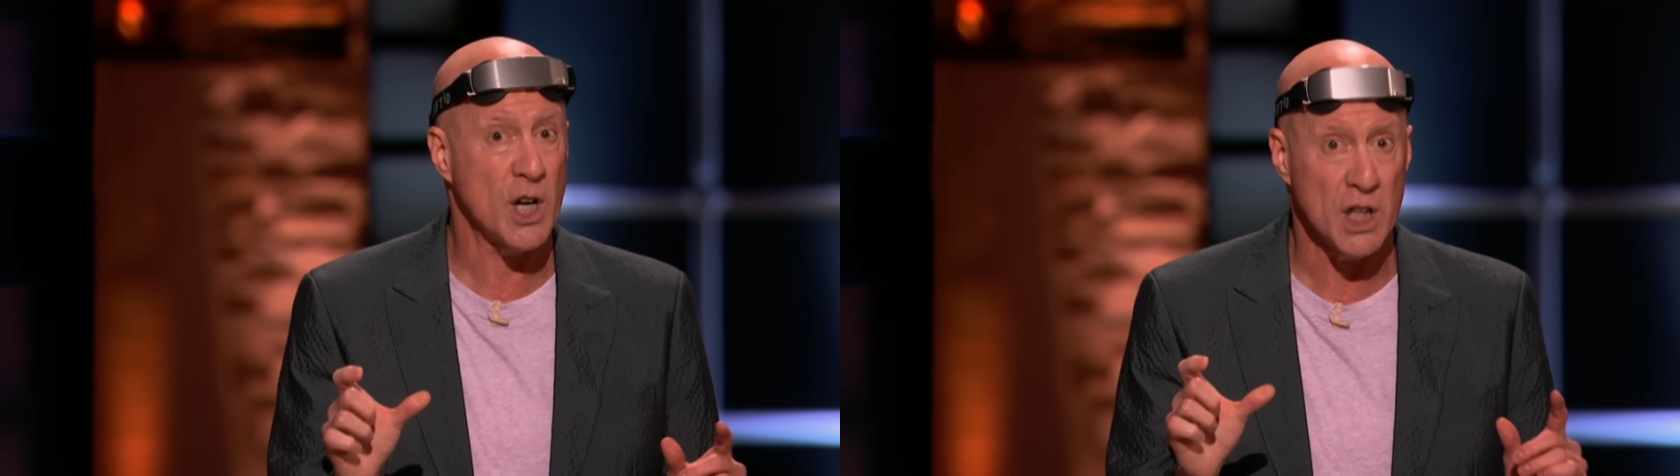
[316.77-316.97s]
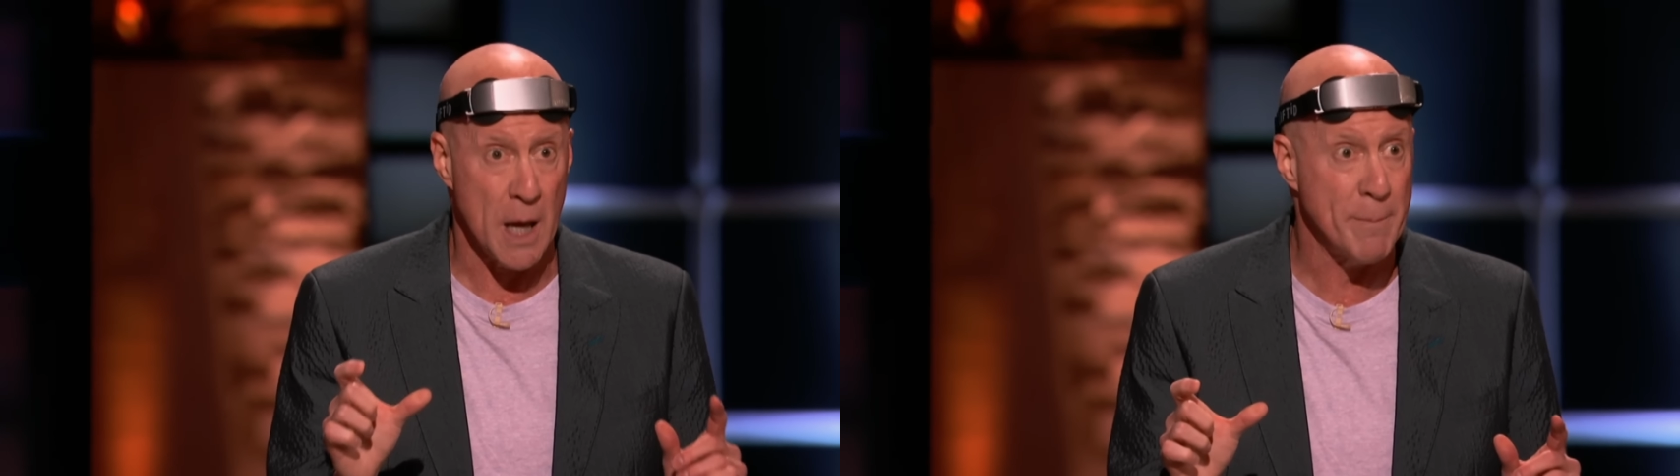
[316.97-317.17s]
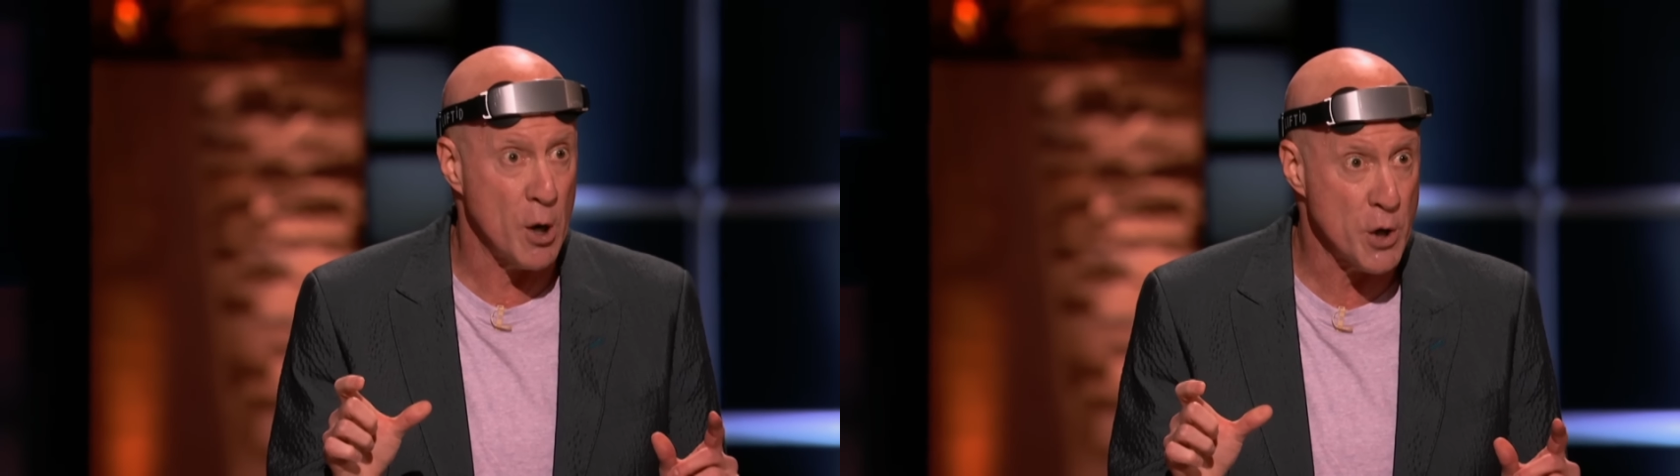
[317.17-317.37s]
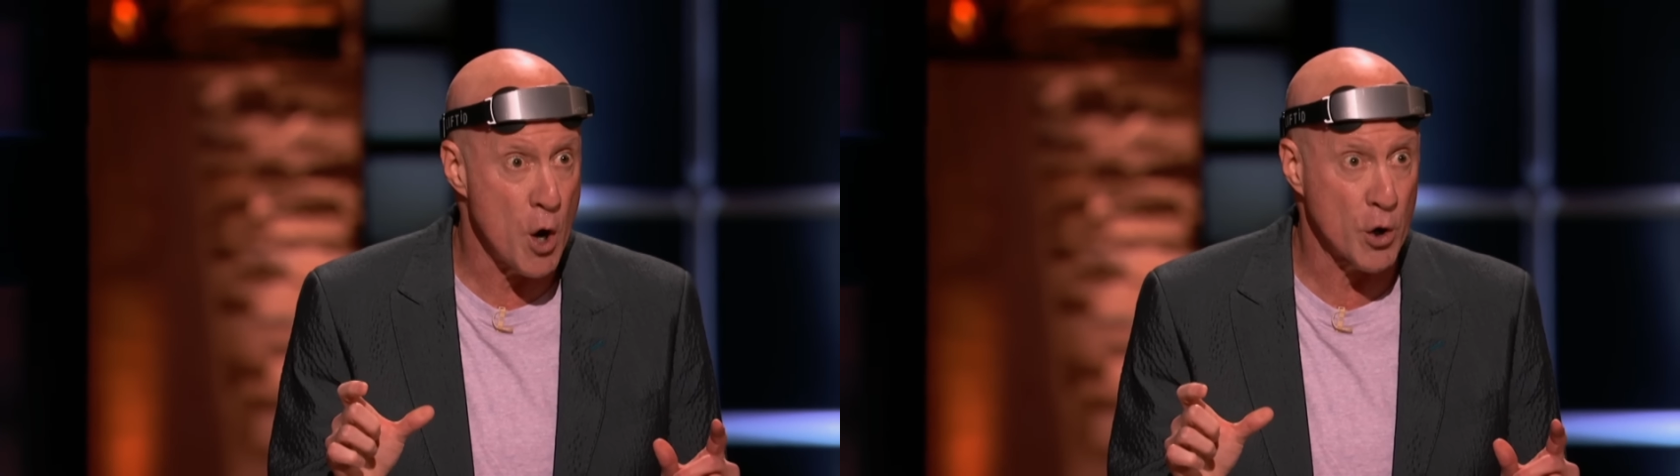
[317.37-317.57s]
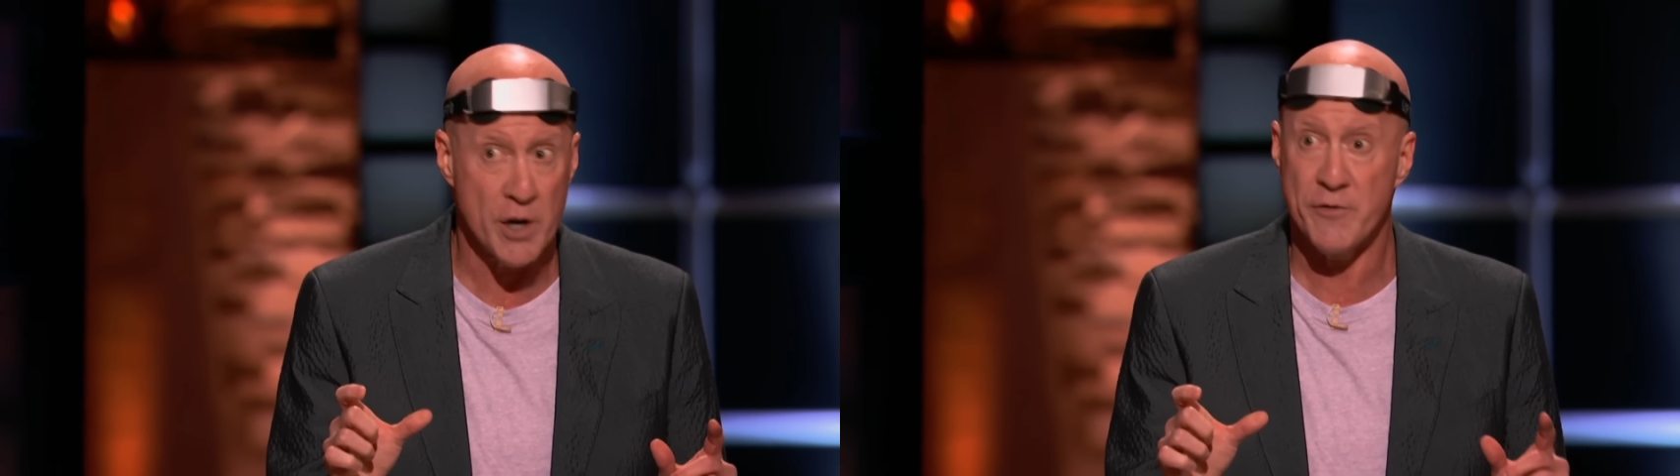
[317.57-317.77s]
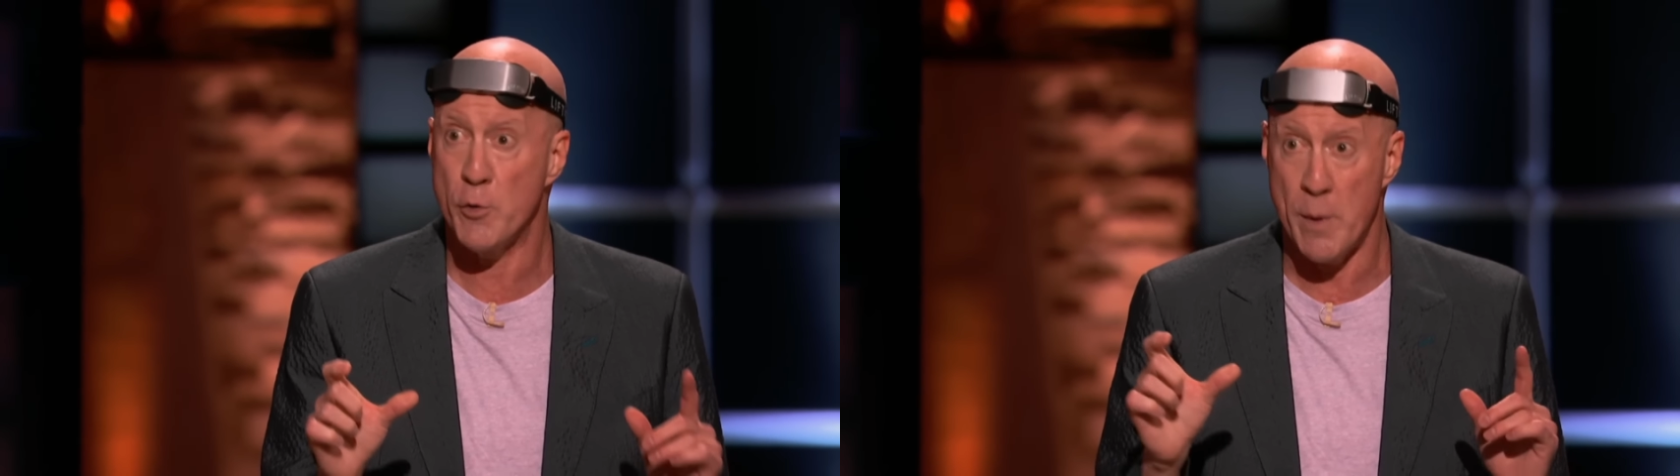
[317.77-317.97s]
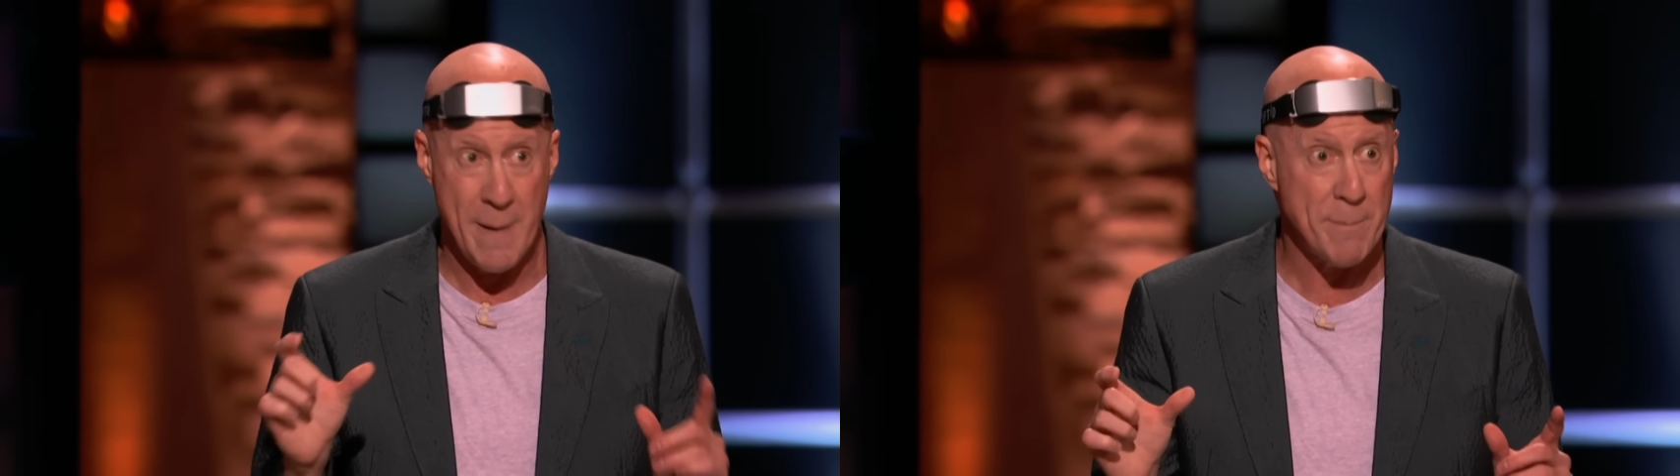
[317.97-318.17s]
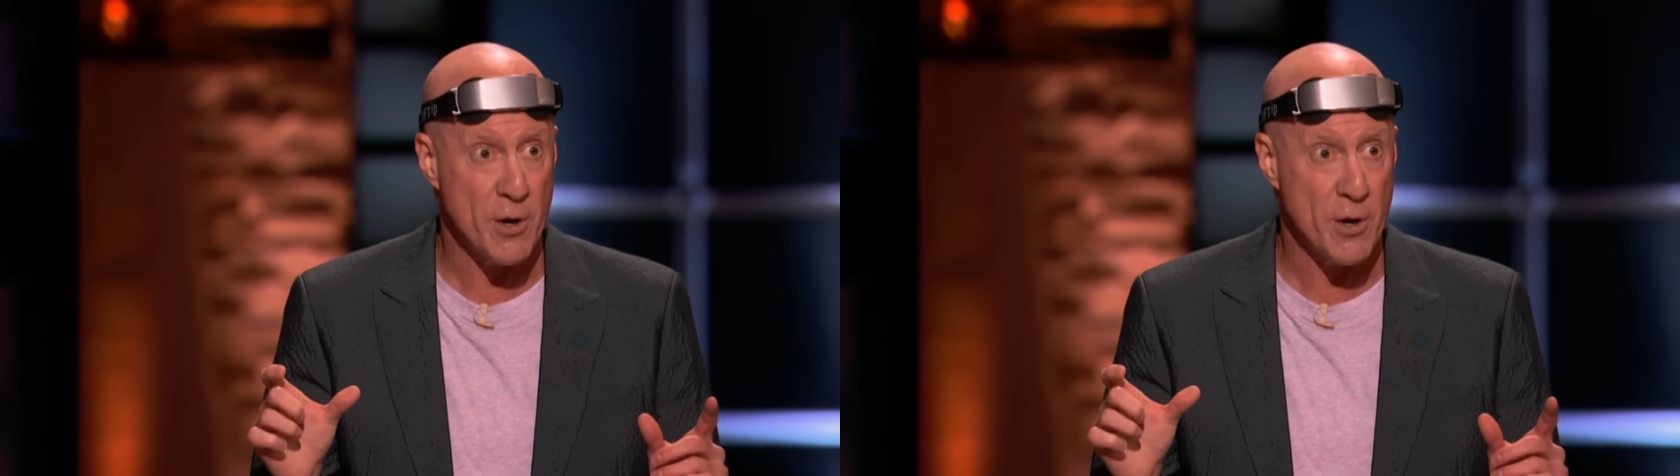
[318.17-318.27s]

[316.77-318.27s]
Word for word: Colombo yogurt, if you remember